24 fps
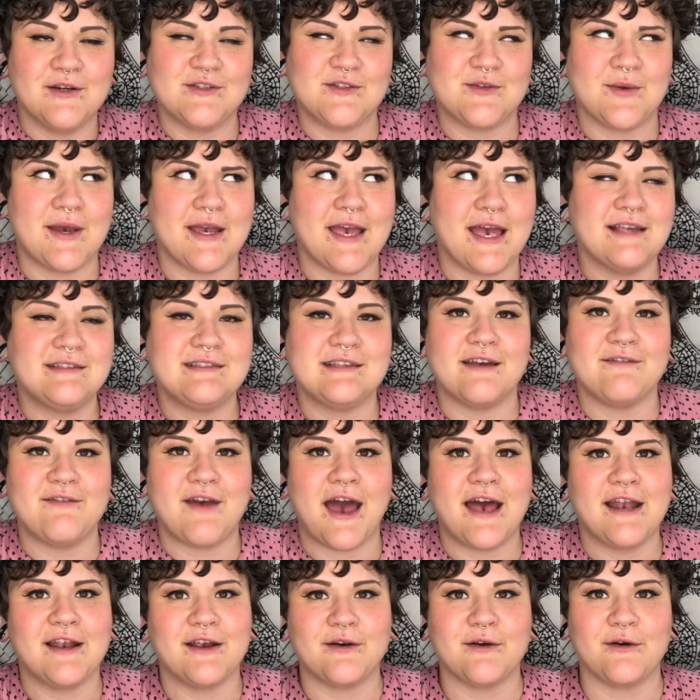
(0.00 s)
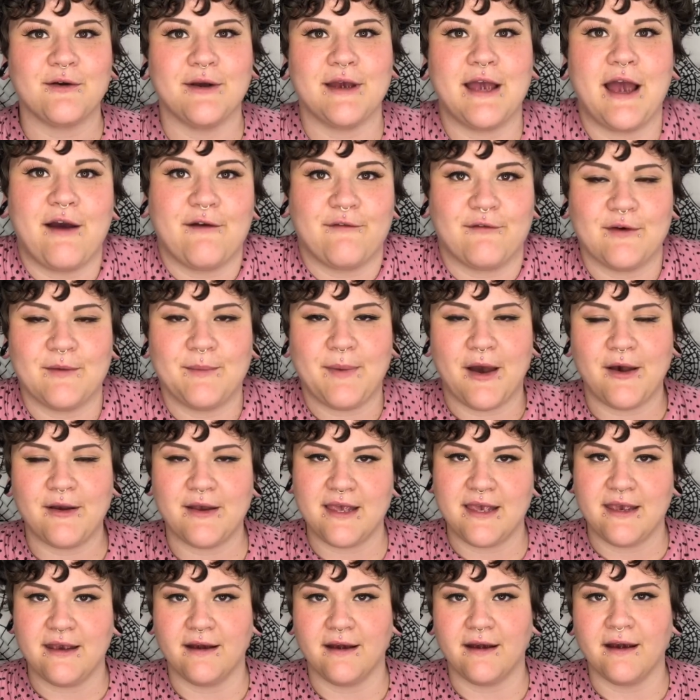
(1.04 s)
so I guess I've had it growing out for about a
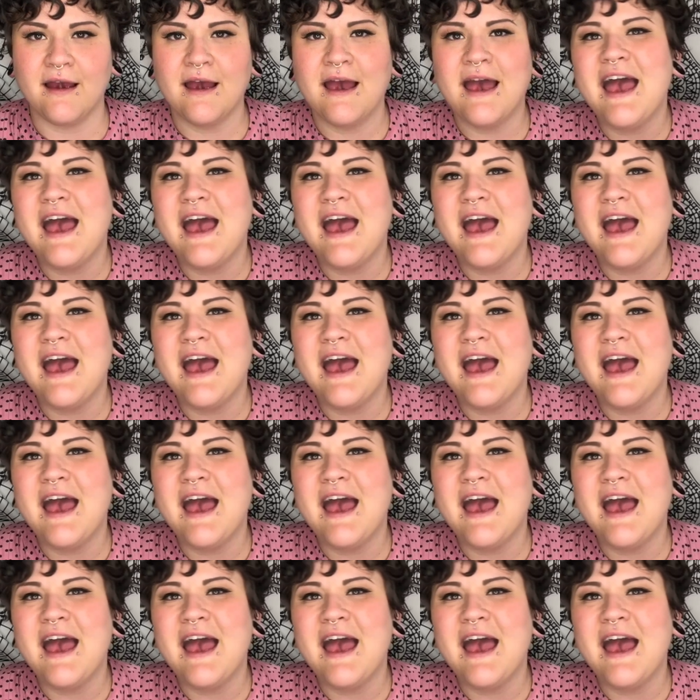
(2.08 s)
year.